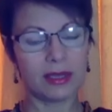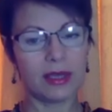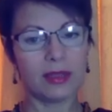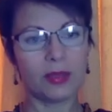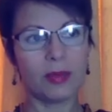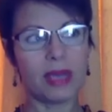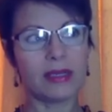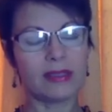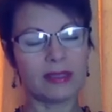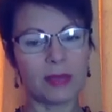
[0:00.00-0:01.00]
Your
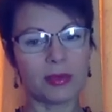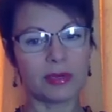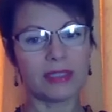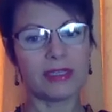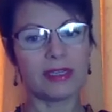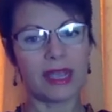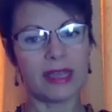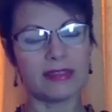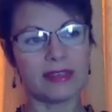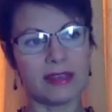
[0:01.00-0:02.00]
body is operating
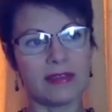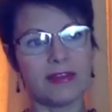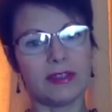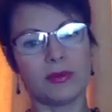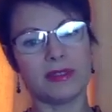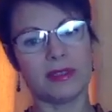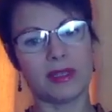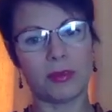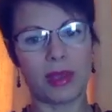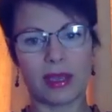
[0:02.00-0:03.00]
as if it was in
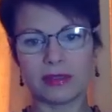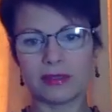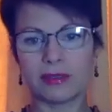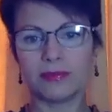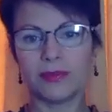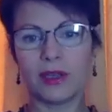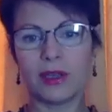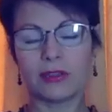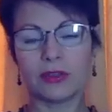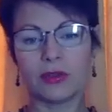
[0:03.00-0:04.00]
the past.
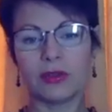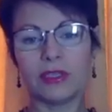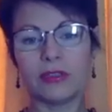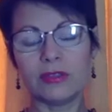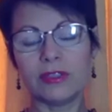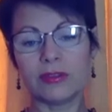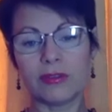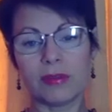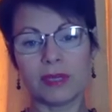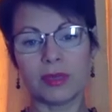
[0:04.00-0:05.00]
So you need to
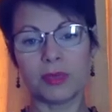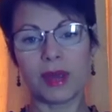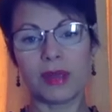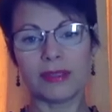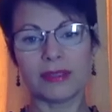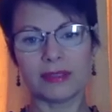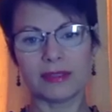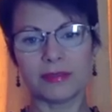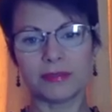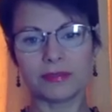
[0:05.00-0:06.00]
interrupt that
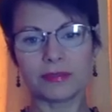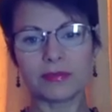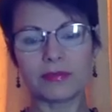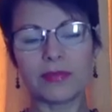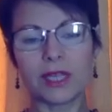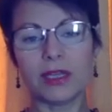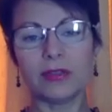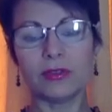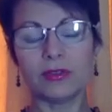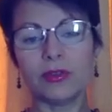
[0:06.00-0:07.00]
process. And
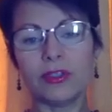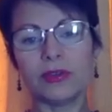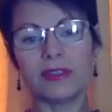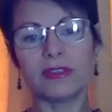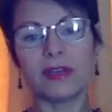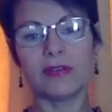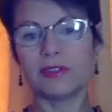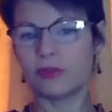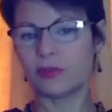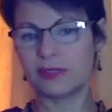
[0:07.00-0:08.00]
to do it yourself
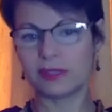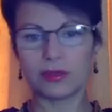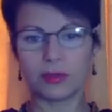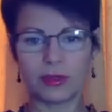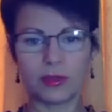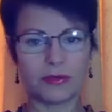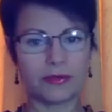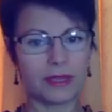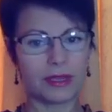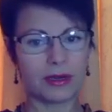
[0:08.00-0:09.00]
is to sit with your
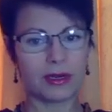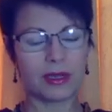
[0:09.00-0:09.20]
fear.